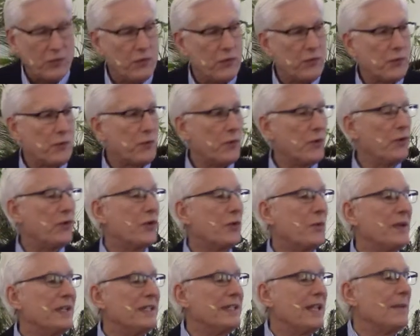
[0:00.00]
through the
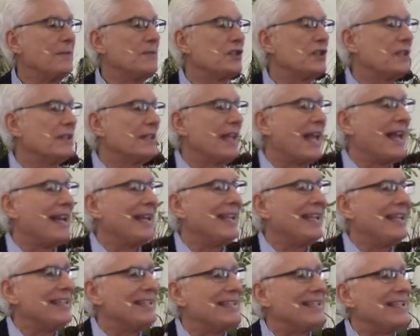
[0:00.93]
redemption that
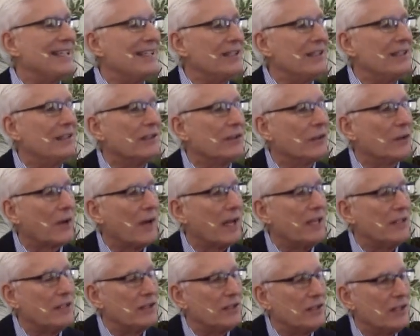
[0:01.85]
is in
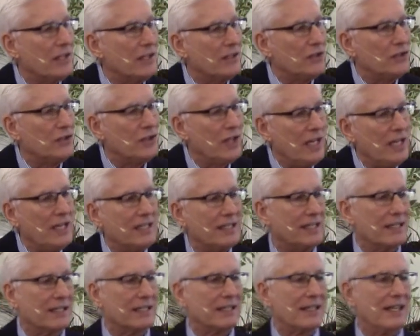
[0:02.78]
Christ
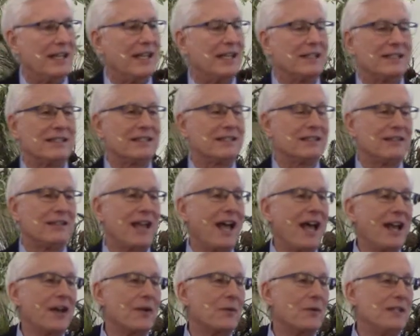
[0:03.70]
Jesus. It's
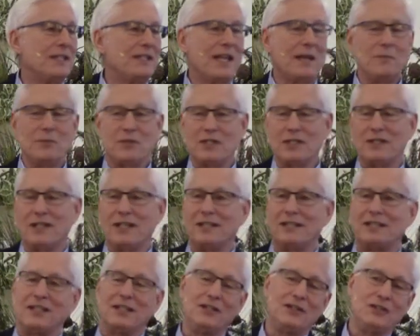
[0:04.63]
not a redemption
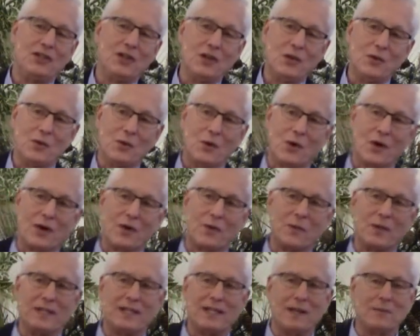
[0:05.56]
that's in you or a
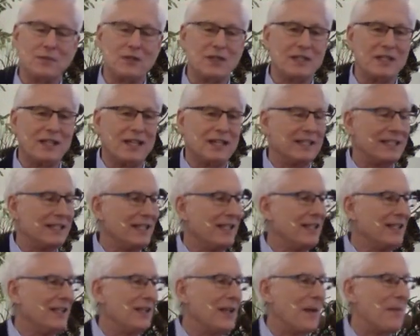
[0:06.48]
redemption that's
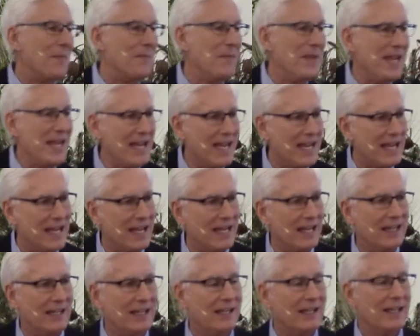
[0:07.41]
in me.
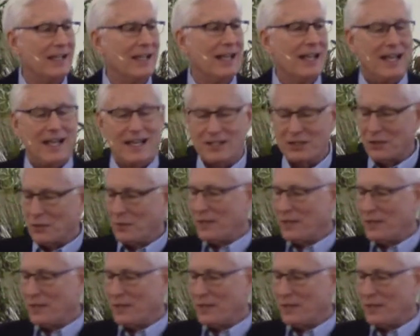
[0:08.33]
It's a